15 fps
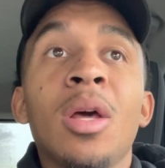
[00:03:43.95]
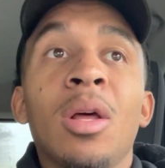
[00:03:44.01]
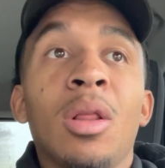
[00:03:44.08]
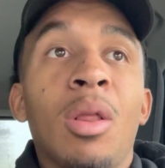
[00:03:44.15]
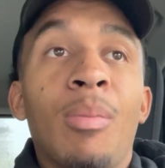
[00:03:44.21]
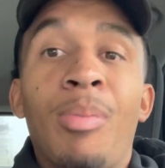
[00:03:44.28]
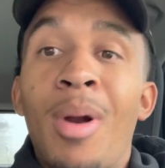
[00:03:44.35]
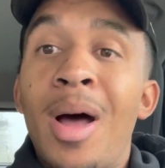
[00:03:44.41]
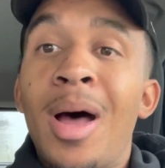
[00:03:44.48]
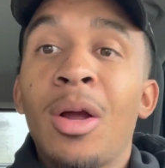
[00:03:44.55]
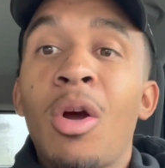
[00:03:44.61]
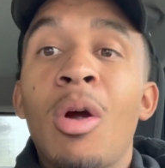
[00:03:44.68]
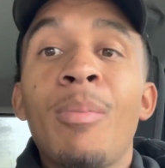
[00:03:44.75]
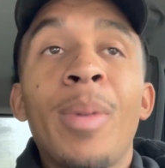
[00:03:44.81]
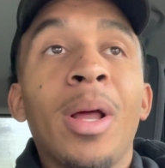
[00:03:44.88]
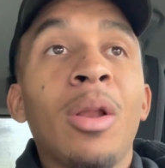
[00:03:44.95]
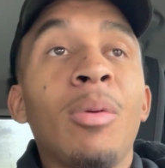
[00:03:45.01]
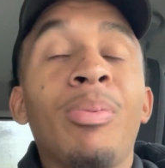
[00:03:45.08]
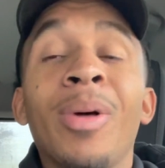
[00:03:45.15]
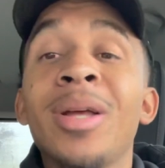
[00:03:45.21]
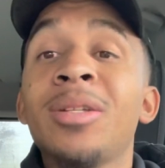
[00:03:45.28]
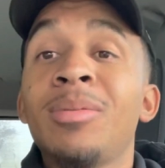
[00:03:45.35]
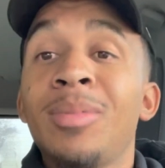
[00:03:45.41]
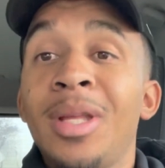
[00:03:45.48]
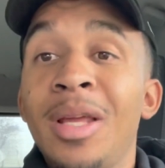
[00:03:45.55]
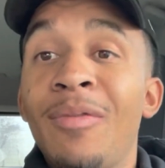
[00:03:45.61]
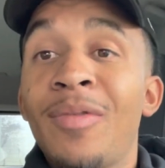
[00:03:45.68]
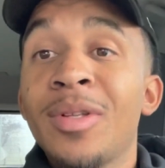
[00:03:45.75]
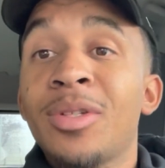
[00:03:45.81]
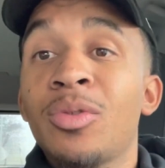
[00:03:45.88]
LeBron, Carmelo play some
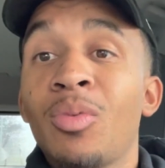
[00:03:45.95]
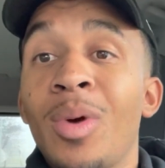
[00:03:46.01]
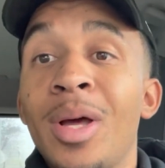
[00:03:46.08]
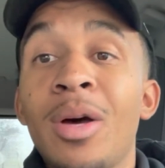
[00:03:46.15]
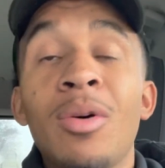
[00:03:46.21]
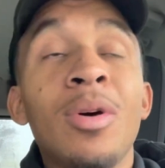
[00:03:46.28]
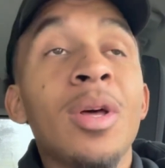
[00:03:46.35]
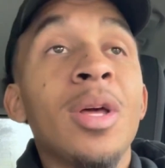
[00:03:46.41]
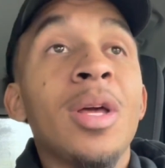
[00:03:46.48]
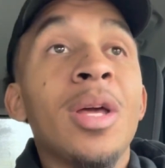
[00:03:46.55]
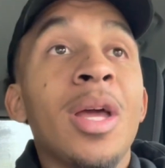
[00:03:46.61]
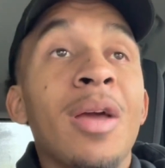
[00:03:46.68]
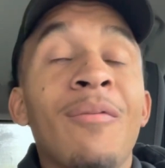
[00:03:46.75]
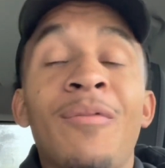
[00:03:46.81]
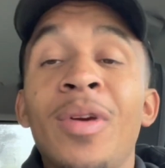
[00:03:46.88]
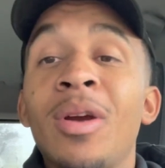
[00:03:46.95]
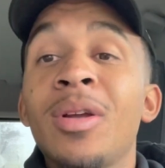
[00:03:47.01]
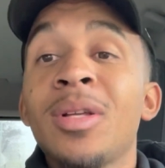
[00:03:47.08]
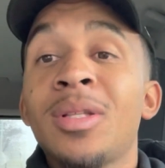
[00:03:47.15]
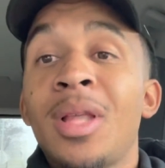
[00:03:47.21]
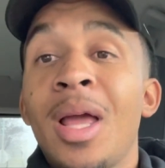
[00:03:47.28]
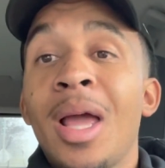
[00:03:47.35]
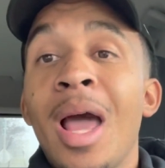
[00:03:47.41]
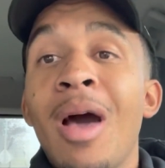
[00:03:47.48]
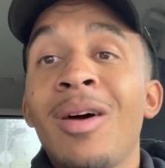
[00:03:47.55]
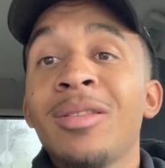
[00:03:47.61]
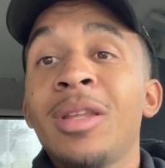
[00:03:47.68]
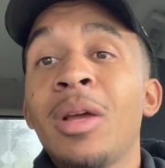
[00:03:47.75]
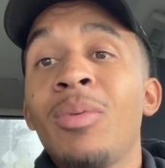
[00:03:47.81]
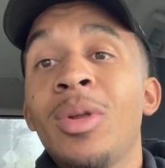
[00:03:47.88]
defense as well and figure this thing out, I
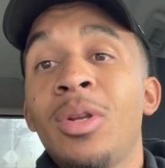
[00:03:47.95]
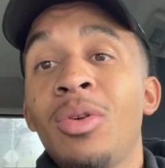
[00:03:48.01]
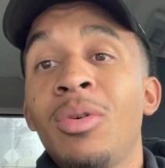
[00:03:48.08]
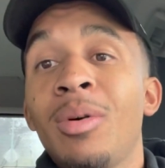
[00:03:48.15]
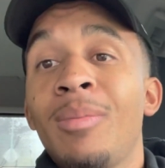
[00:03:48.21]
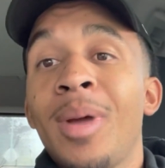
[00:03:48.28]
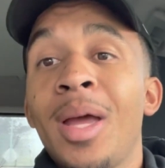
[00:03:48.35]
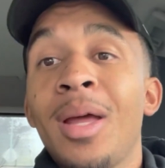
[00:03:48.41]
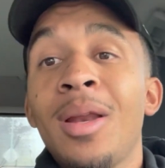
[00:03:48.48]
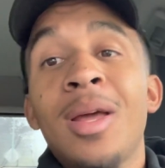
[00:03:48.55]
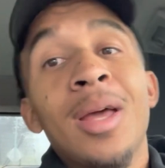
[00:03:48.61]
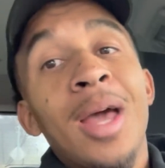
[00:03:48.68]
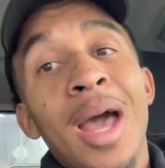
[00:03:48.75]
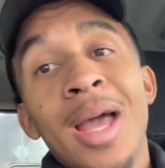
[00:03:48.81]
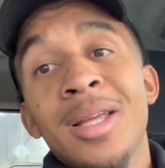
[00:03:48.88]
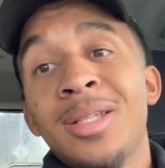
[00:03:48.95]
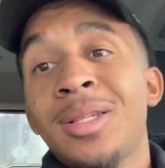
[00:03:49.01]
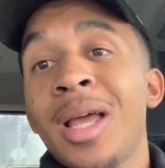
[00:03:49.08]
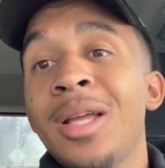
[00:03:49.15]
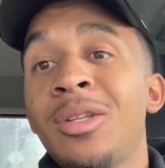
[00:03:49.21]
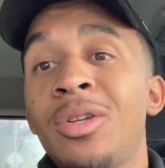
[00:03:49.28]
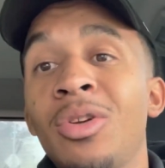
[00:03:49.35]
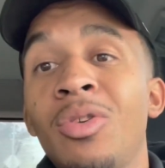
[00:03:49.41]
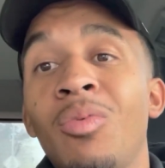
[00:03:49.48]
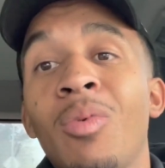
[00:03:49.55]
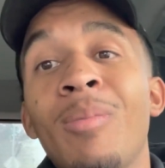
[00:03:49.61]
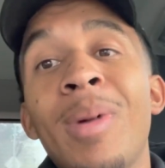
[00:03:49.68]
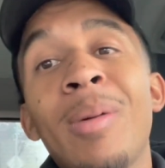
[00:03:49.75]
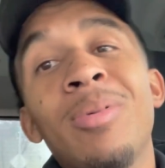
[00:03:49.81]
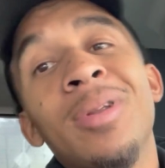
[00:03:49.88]
think we do it, man. Hey, stay tuned.
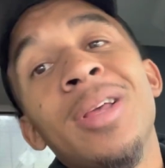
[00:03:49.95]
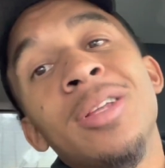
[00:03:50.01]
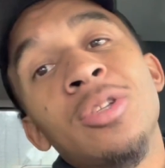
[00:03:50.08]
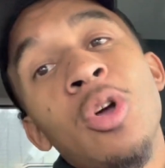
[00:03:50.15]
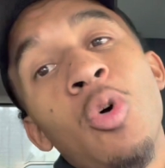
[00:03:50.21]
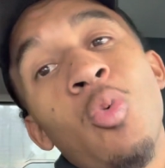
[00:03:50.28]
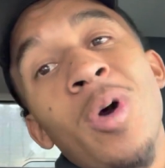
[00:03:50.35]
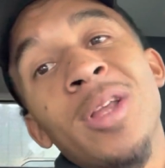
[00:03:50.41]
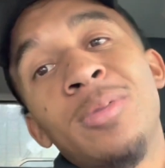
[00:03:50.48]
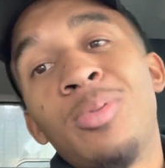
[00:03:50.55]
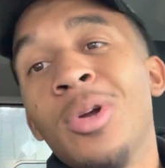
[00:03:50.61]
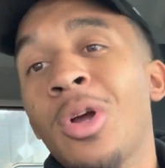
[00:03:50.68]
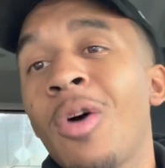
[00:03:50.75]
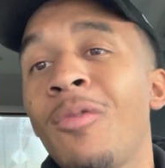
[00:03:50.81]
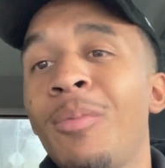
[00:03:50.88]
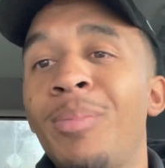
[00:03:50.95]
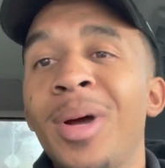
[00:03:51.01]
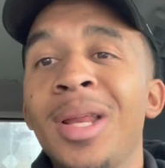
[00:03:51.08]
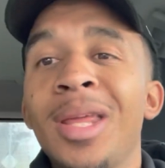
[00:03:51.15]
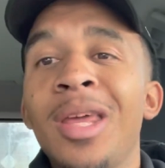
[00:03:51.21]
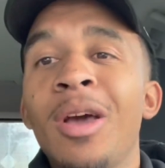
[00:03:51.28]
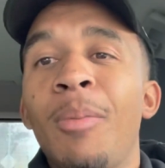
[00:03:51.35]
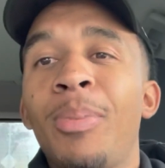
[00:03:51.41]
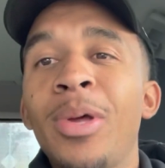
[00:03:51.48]
Remember this, Westbrook over Buddy Hield.